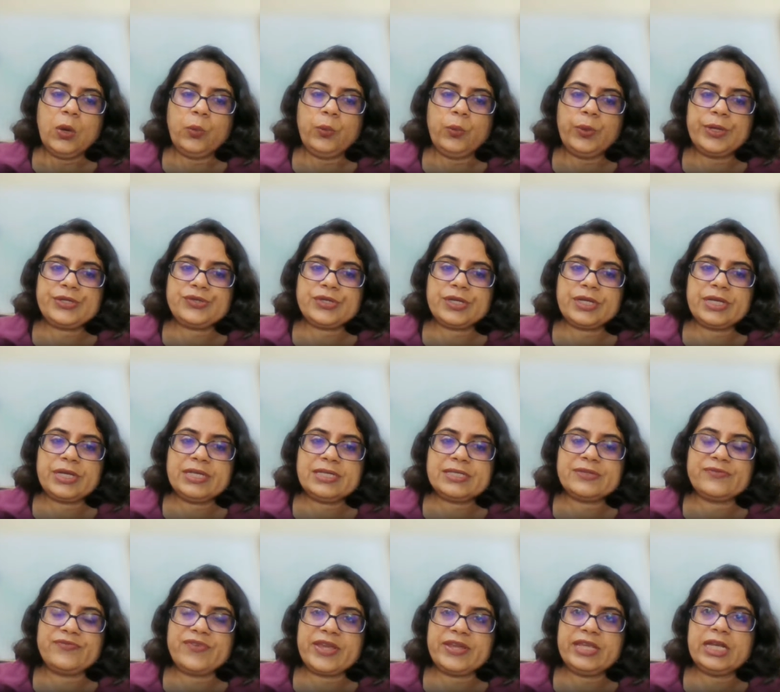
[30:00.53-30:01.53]
which
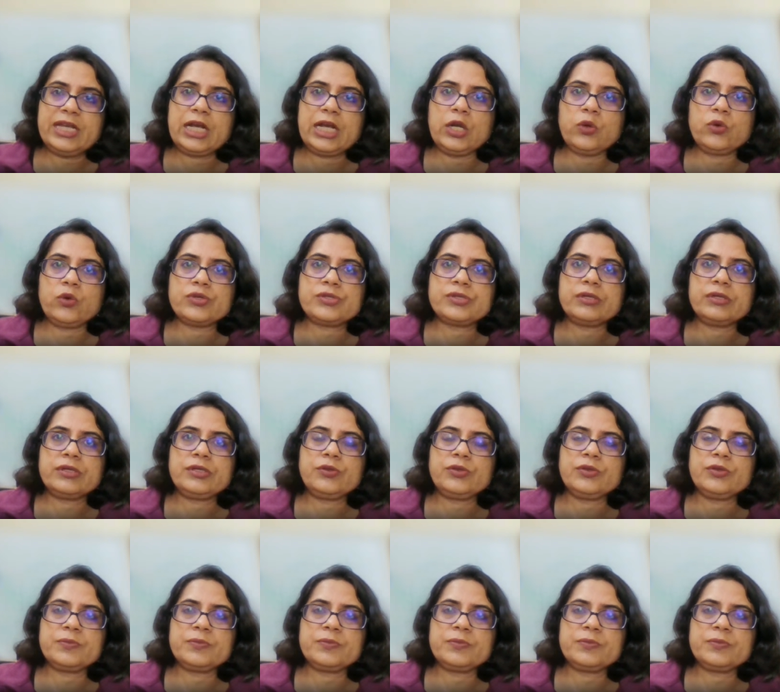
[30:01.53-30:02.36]
is very closer to the